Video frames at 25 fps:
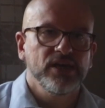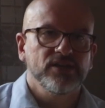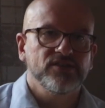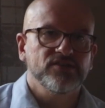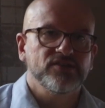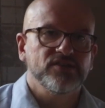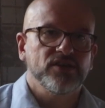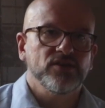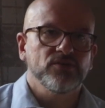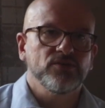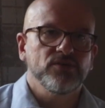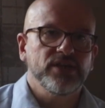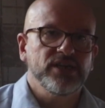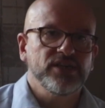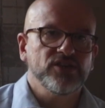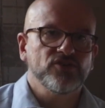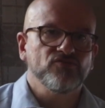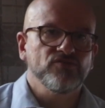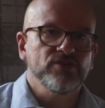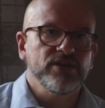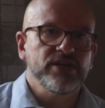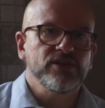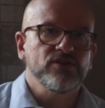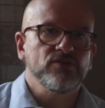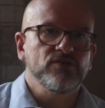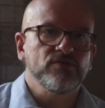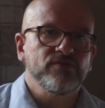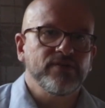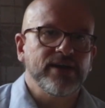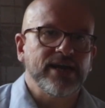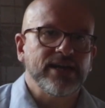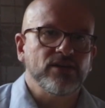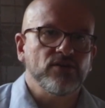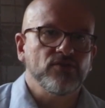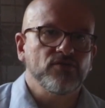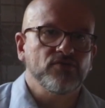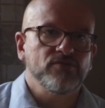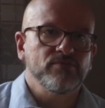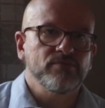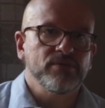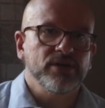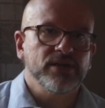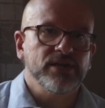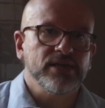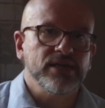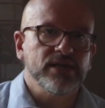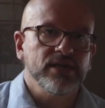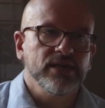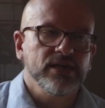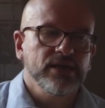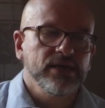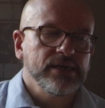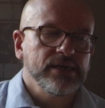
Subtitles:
so it's really good value for money.